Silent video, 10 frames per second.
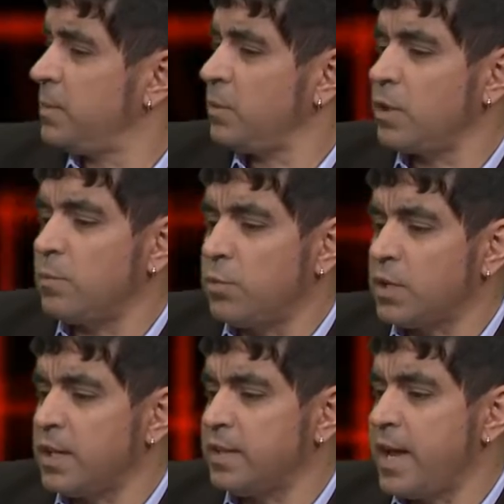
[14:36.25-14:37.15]
I mean, when a
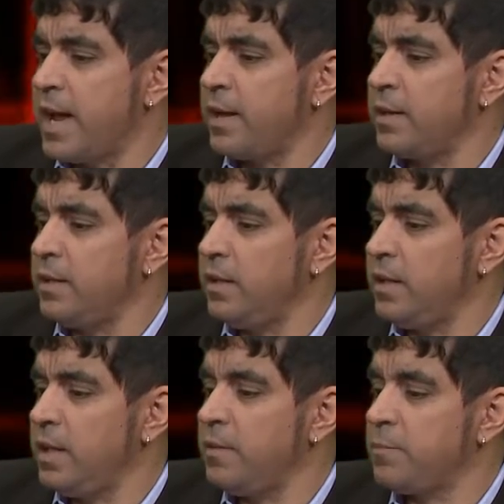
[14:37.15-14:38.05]
book like that
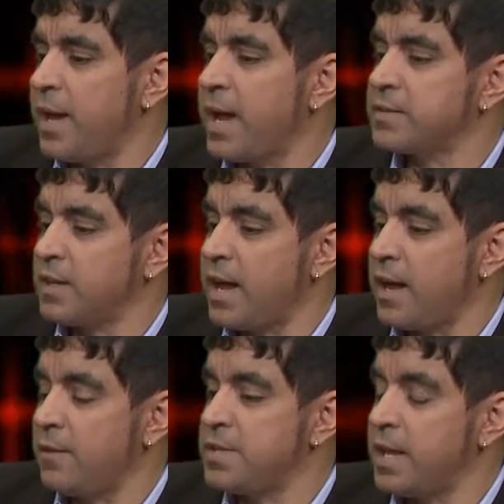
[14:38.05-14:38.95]
impacts
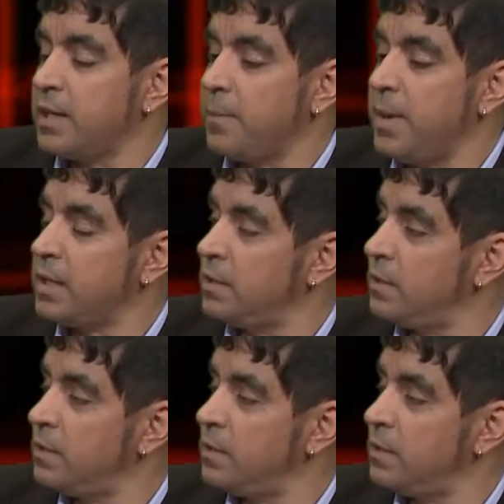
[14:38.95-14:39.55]
lives and can make a